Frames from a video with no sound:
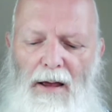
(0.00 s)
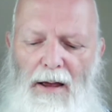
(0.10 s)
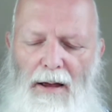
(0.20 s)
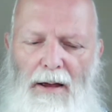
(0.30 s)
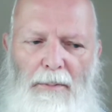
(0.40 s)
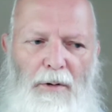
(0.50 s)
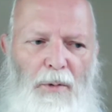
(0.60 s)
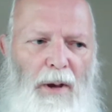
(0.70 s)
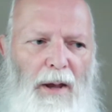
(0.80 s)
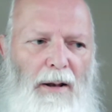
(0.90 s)

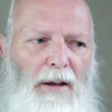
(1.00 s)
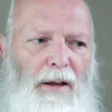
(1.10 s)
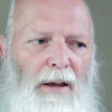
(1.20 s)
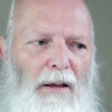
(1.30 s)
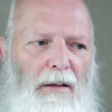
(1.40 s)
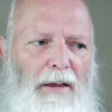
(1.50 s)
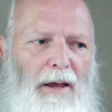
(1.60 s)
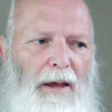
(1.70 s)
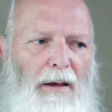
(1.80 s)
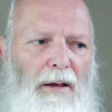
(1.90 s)
between
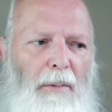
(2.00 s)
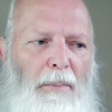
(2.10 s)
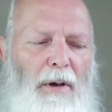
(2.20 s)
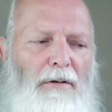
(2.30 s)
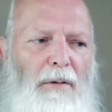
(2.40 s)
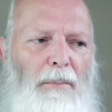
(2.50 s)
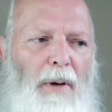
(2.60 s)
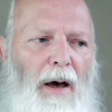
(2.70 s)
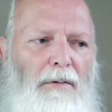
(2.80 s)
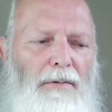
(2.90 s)
the abyss
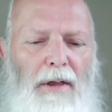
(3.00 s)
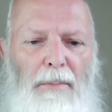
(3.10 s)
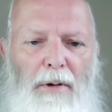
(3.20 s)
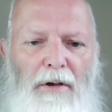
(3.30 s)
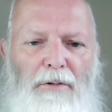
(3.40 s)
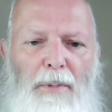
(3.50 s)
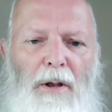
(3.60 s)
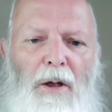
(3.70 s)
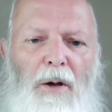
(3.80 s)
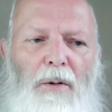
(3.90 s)
above and the abyss
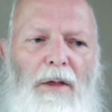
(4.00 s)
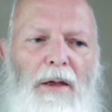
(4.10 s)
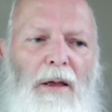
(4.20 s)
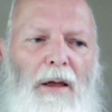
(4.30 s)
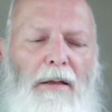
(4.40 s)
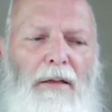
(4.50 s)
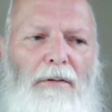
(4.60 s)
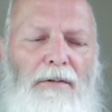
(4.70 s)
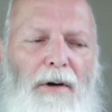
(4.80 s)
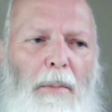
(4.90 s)
below, the
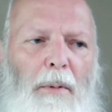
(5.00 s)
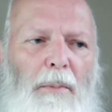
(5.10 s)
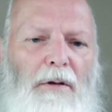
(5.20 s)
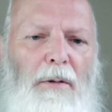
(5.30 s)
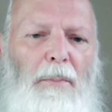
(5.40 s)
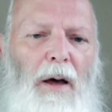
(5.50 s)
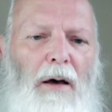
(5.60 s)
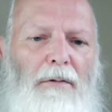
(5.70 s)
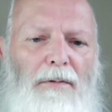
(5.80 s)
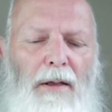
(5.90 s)
firmament
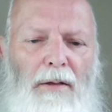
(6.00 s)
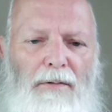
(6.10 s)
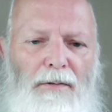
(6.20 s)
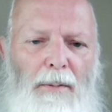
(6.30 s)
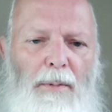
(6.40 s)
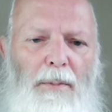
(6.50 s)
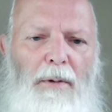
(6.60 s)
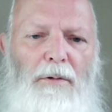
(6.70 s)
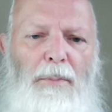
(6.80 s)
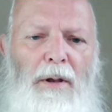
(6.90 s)
above and the
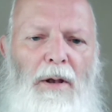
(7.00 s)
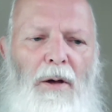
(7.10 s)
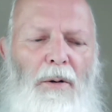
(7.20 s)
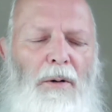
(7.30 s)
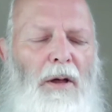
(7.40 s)
firmament below.